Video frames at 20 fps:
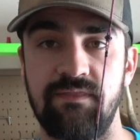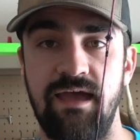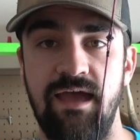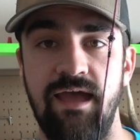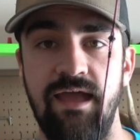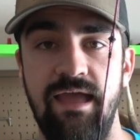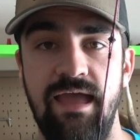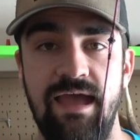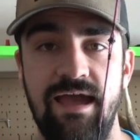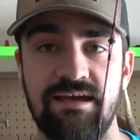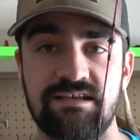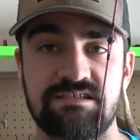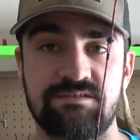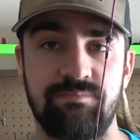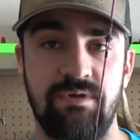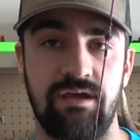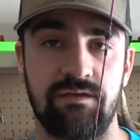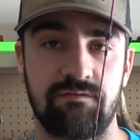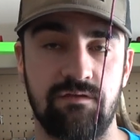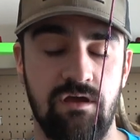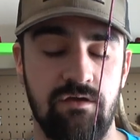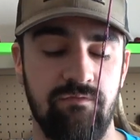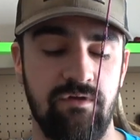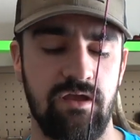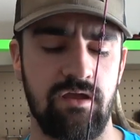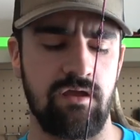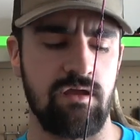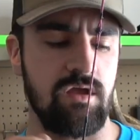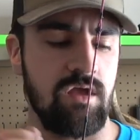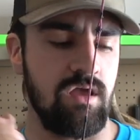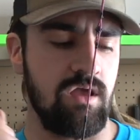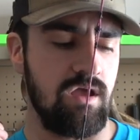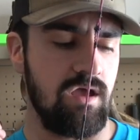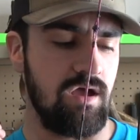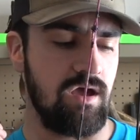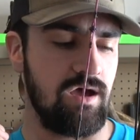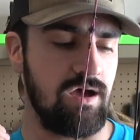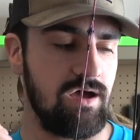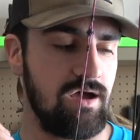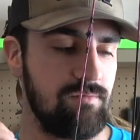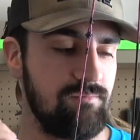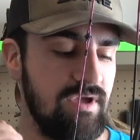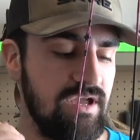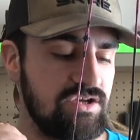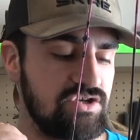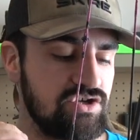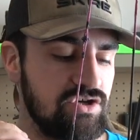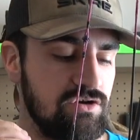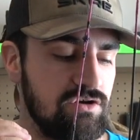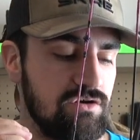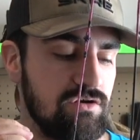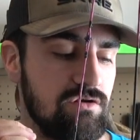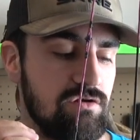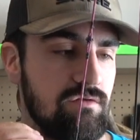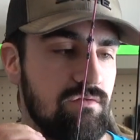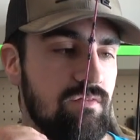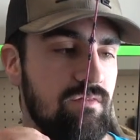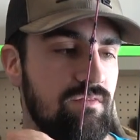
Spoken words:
that aspect of it. Make sure